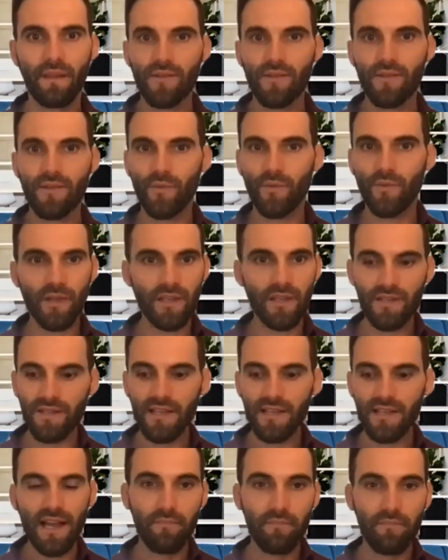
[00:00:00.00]
to really
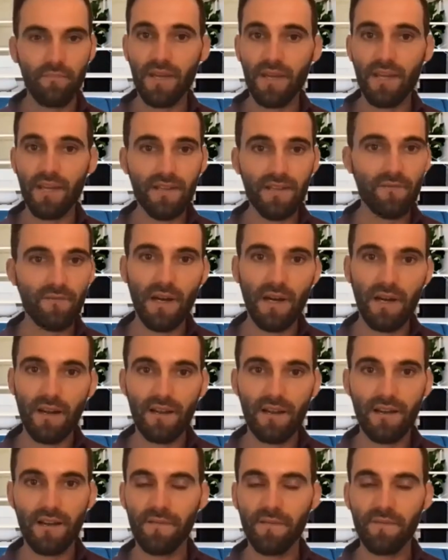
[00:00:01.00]
just add peace of
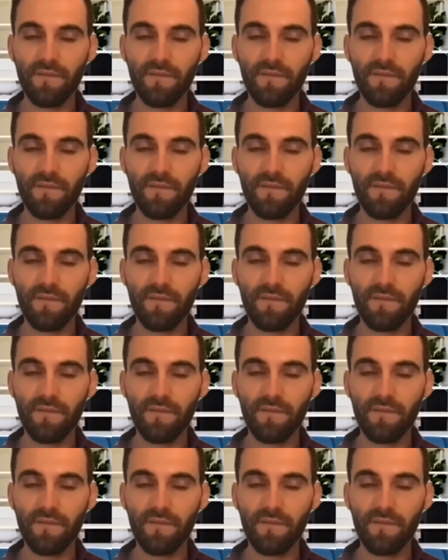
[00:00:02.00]
mind,